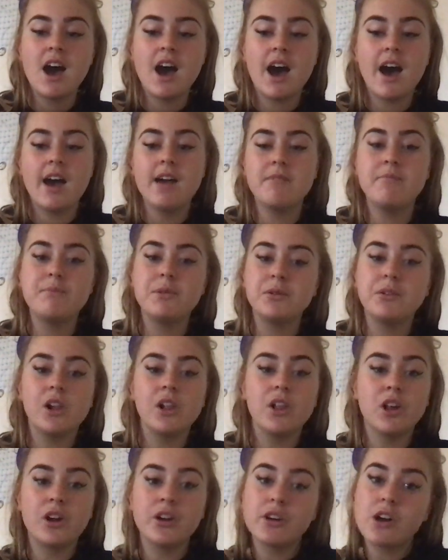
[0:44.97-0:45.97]
I built a
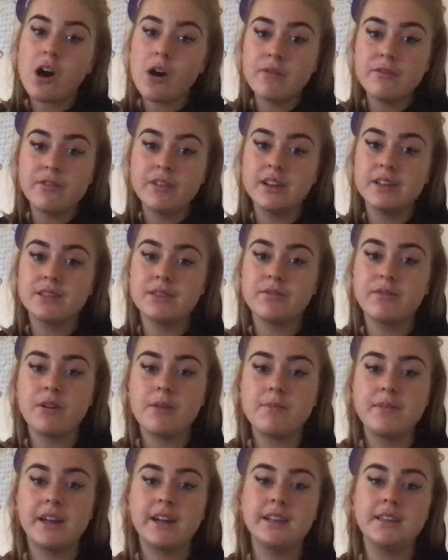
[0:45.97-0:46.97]
lot of confidence
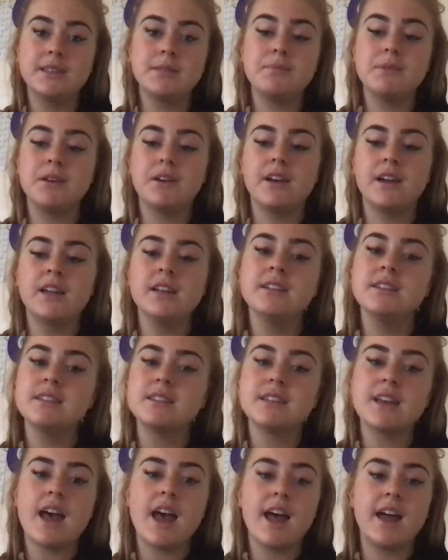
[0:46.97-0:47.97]
from that
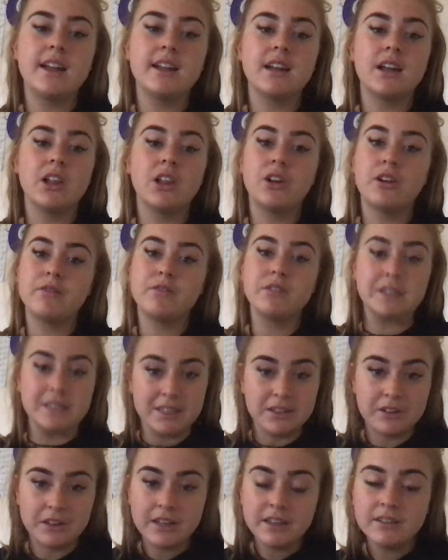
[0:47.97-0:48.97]
experience and a lot of
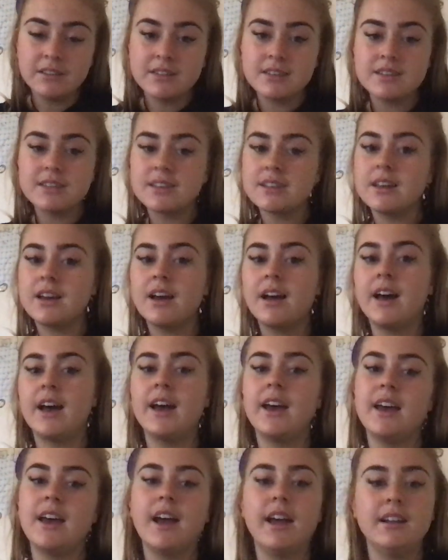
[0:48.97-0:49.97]
resilience.
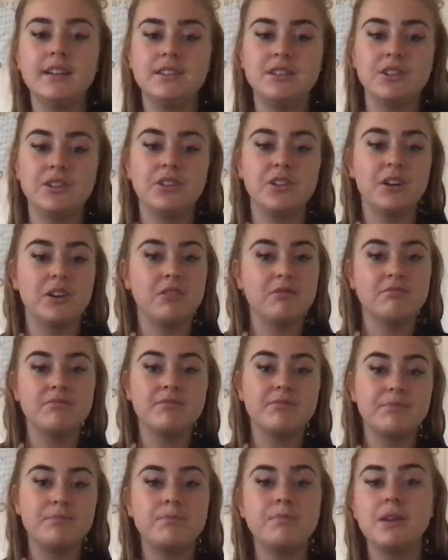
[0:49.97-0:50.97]
I had to
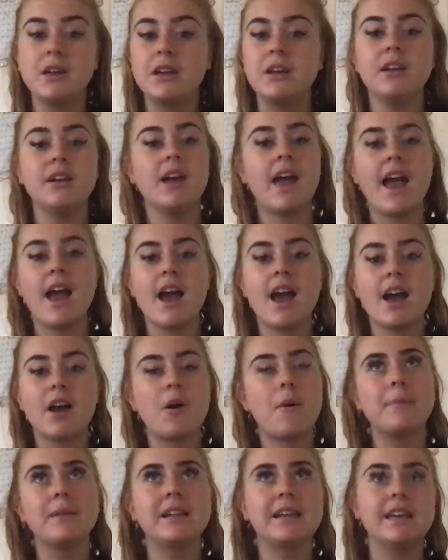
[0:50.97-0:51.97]
be
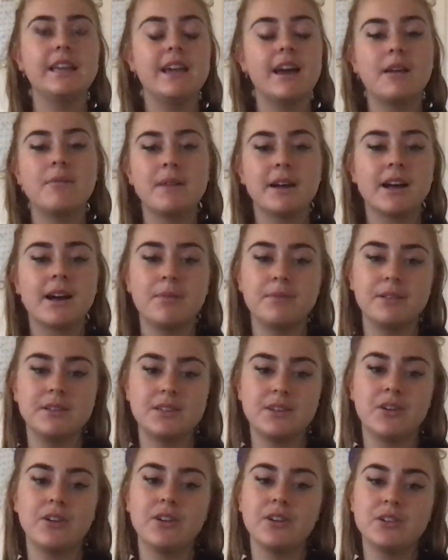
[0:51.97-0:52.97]
completely out of my comfort
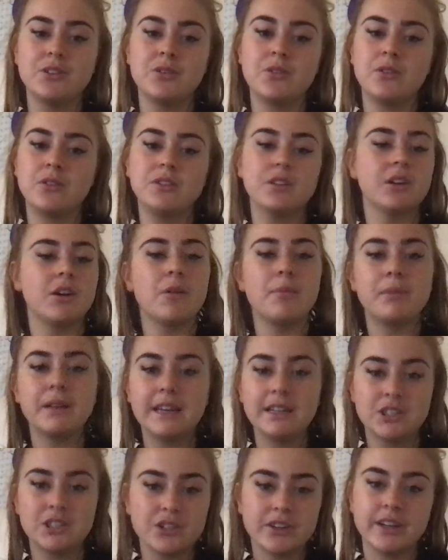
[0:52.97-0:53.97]
zone and talk to
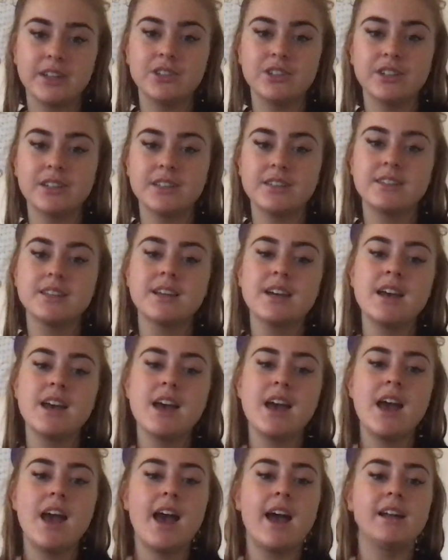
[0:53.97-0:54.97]
complete strangers
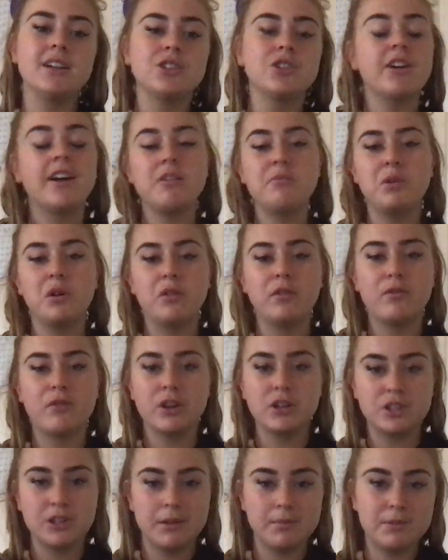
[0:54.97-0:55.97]
and try and build
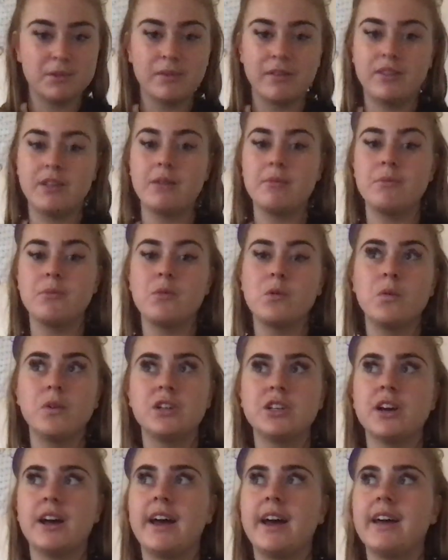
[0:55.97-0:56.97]
friendships with them,
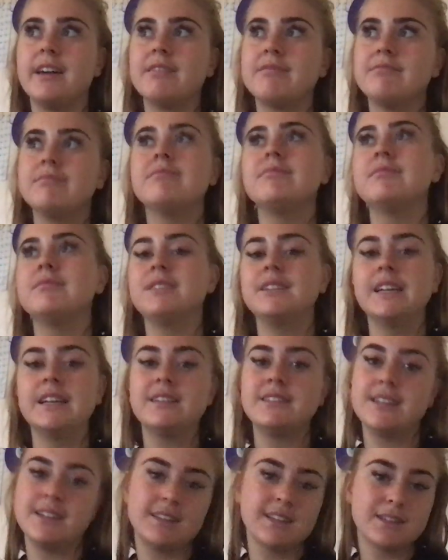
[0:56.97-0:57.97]
which I
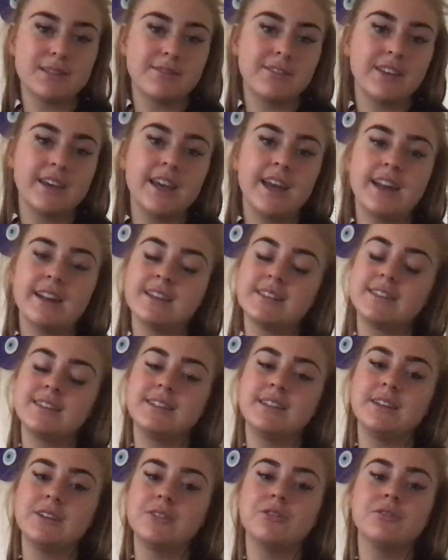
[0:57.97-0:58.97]
did successfully, and are
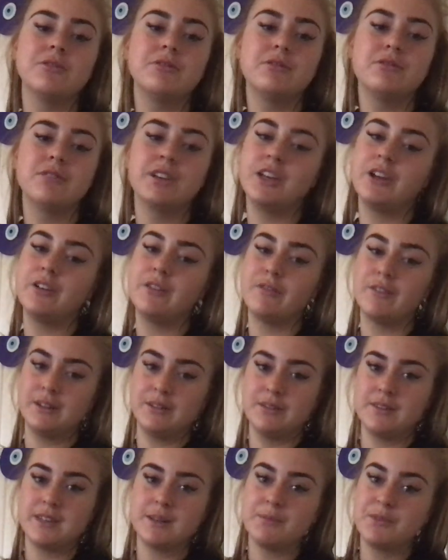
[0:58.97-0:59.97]
still really good
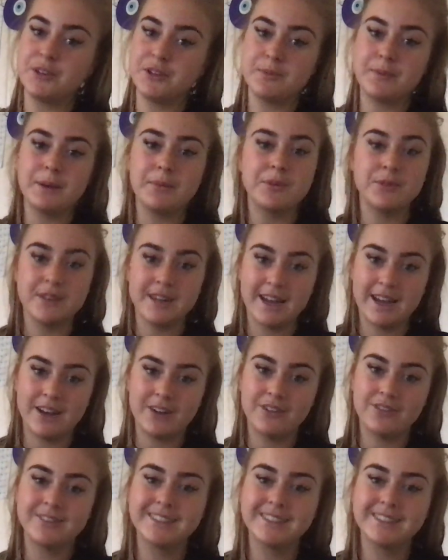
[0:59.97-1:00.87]
friends with some of those people now.